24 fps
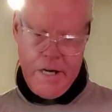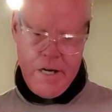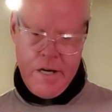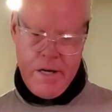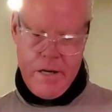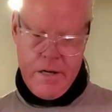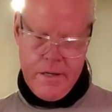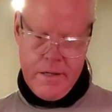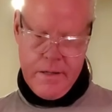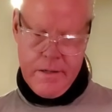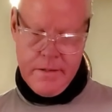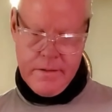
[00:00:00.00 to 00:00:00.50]

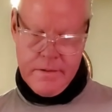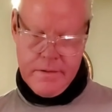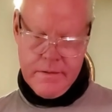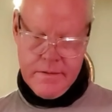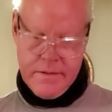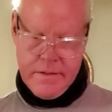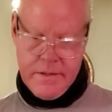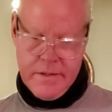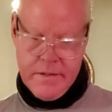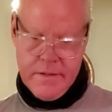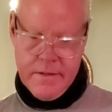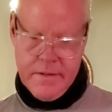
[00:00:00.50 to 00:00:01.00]
Oh,
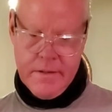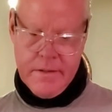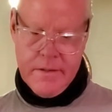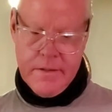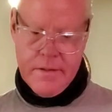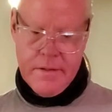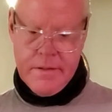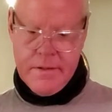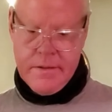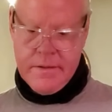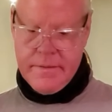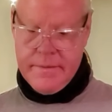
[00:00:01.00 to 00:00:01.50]
sparkling
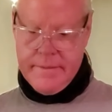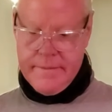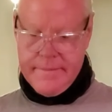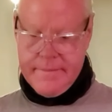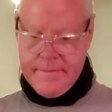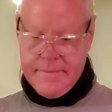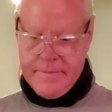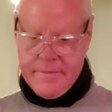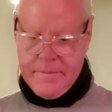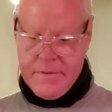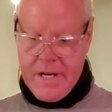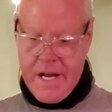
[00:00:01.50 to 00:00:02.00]
rose.
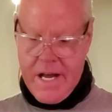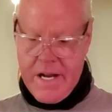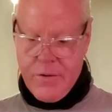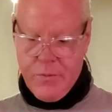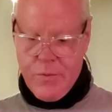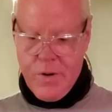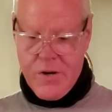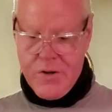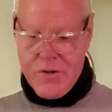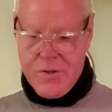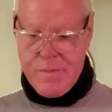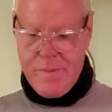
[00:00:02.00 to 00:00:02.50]
Not a
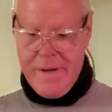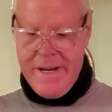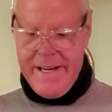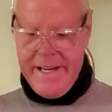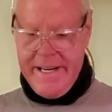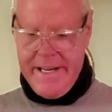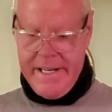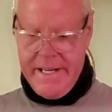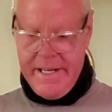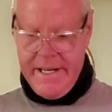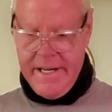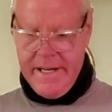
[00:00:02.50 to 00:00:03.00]
rose
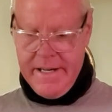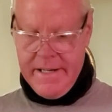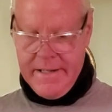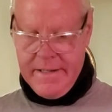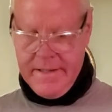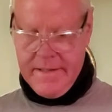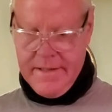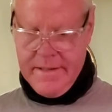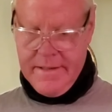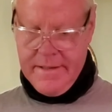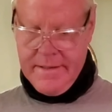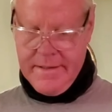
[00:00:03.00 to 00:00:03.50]
B.
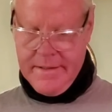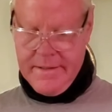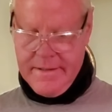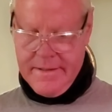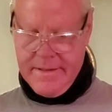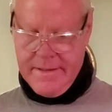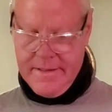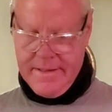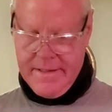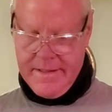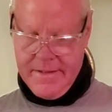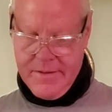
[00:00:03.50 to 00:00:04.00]
Rose
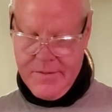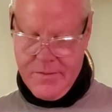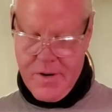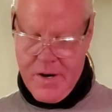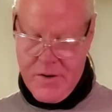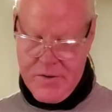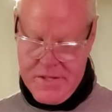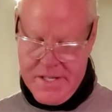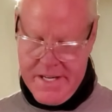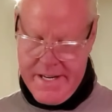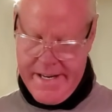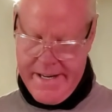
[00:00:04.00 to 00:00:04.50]
A?
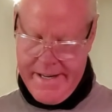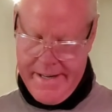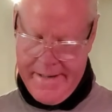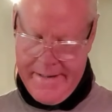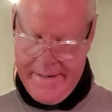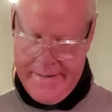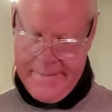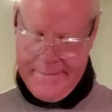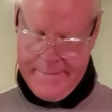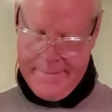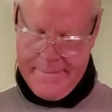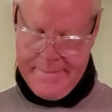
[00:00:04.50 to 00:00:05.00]
Rose A. Are
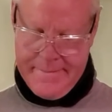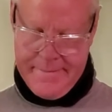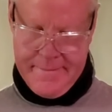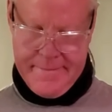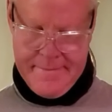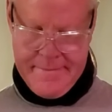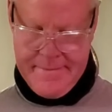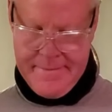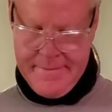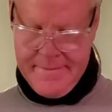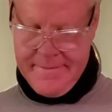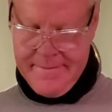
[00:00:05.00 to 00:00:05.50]
you sure it's
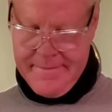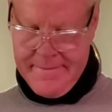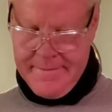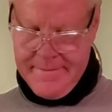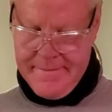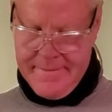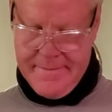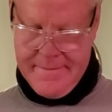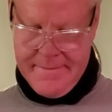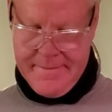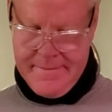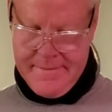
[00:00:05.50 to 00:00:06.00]
not rose
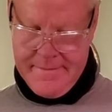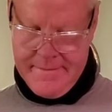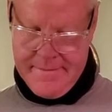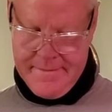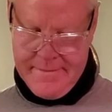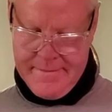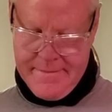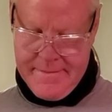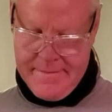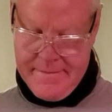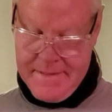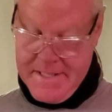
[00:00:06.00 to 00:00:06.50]
C? It
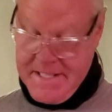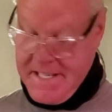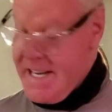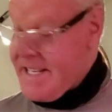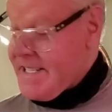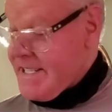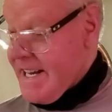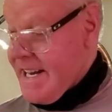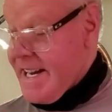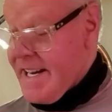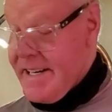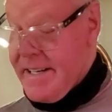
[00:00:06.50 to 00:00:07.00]
says
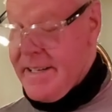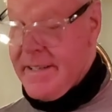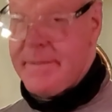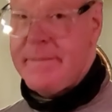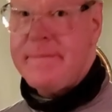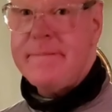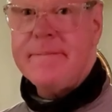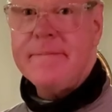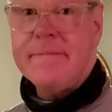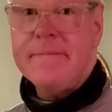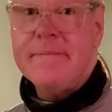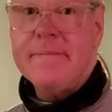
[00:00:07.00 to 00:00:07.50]
A.
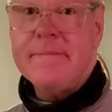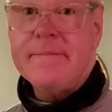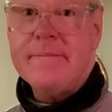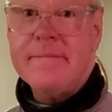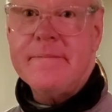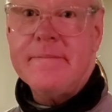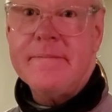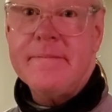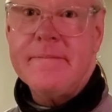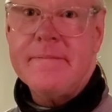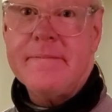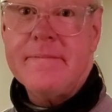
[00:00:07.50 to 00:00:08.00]
Oh,
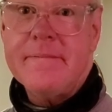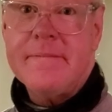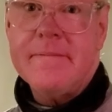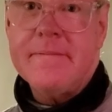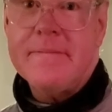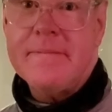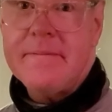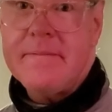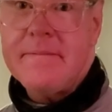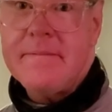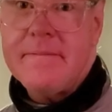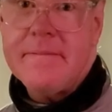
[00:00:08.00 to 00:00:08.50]
okay.
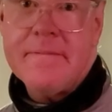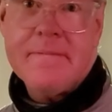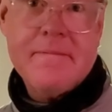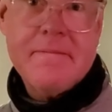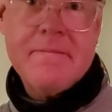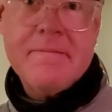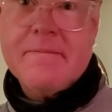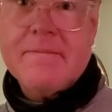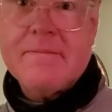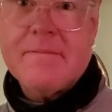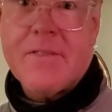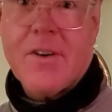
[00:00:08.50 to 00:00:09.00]

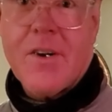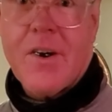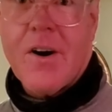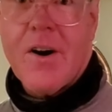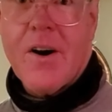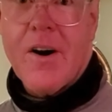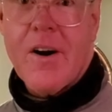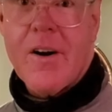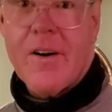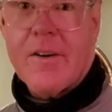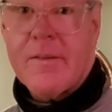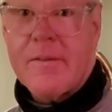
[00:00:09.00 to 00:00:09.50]

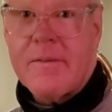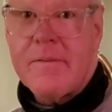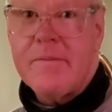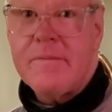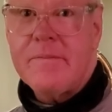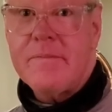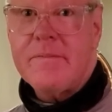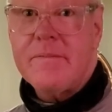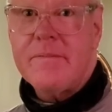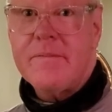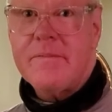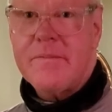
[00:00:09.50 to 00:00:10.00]
Or, not rose
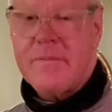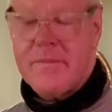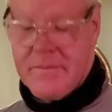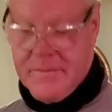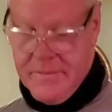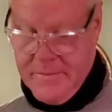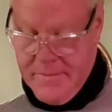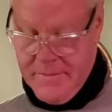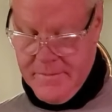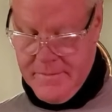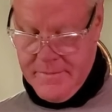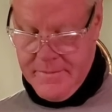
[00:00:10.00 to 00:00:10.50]
B or
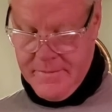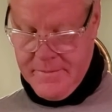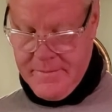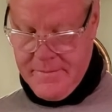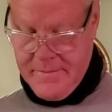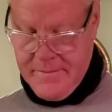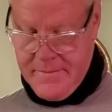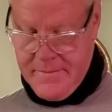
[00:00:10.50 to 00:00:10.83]
rose C?